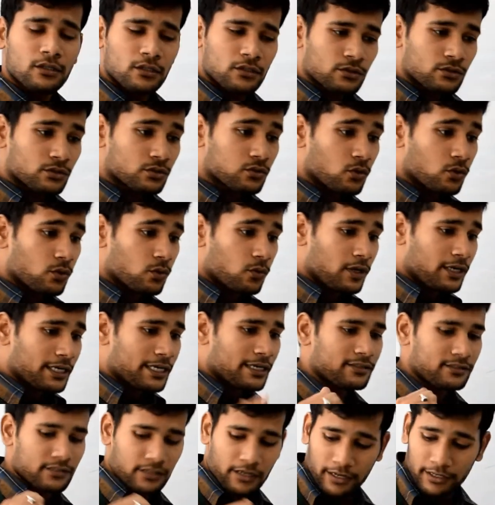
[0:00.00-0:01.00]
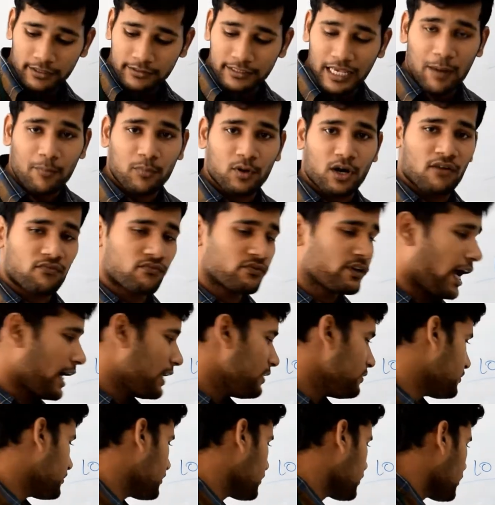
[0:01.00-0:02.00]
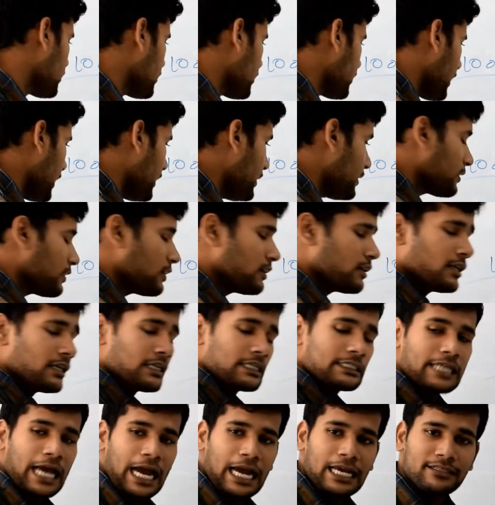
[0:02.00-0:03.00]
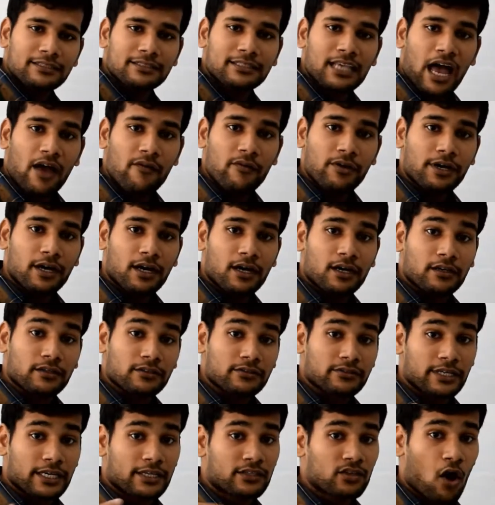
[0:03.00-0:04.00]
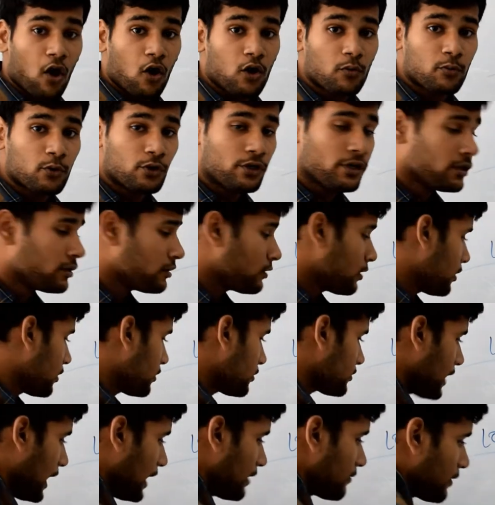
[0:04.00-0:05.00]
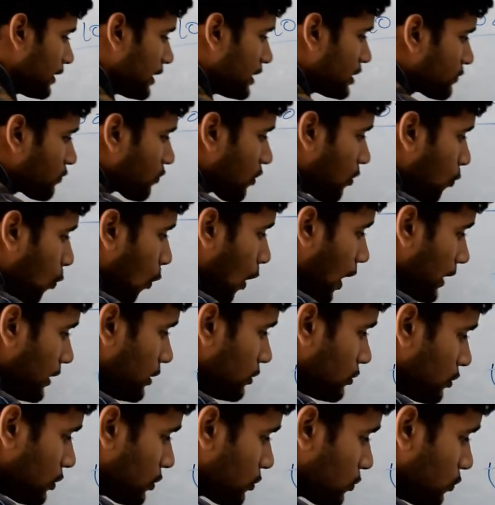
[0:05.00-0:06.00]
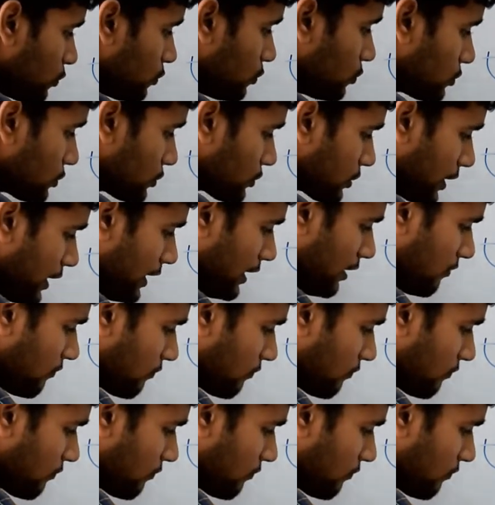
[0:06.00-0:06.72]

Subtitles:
So we'll consider an example of dice, right? Dice is having a 6 output that varies from 1, 2, 3,